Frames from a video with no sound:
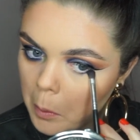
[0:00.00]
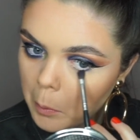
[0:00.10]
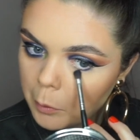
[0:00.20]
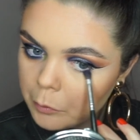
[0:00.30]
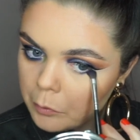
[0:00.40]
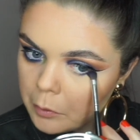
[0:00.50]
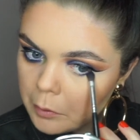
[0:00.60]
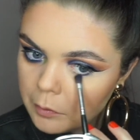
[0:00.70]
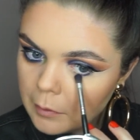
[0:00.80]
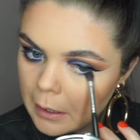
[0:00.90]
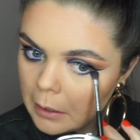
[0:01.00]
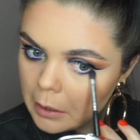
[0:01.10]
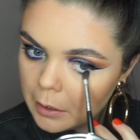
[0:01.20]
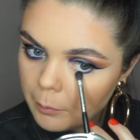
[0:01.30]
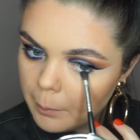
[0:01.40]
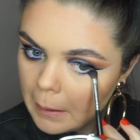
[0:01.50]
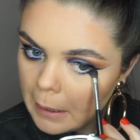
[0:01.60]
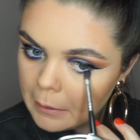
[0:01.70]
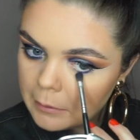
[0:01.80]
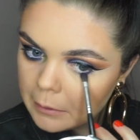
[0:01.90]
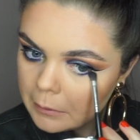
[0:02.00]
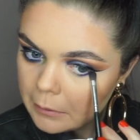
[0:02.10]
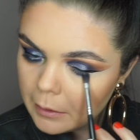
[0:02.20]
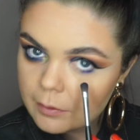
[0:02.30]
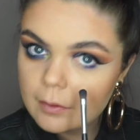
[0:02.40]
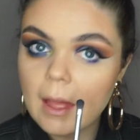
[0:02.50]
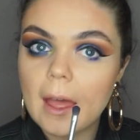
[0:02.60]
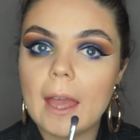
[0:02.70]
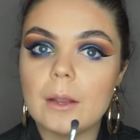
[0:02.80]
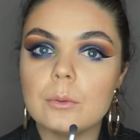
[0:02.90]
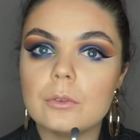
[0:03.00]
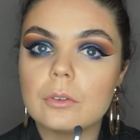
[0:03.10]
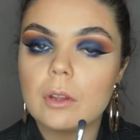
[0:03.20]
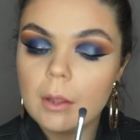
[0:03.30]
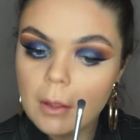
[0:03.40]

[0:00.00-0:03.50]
We're just going to start kind of blending this out.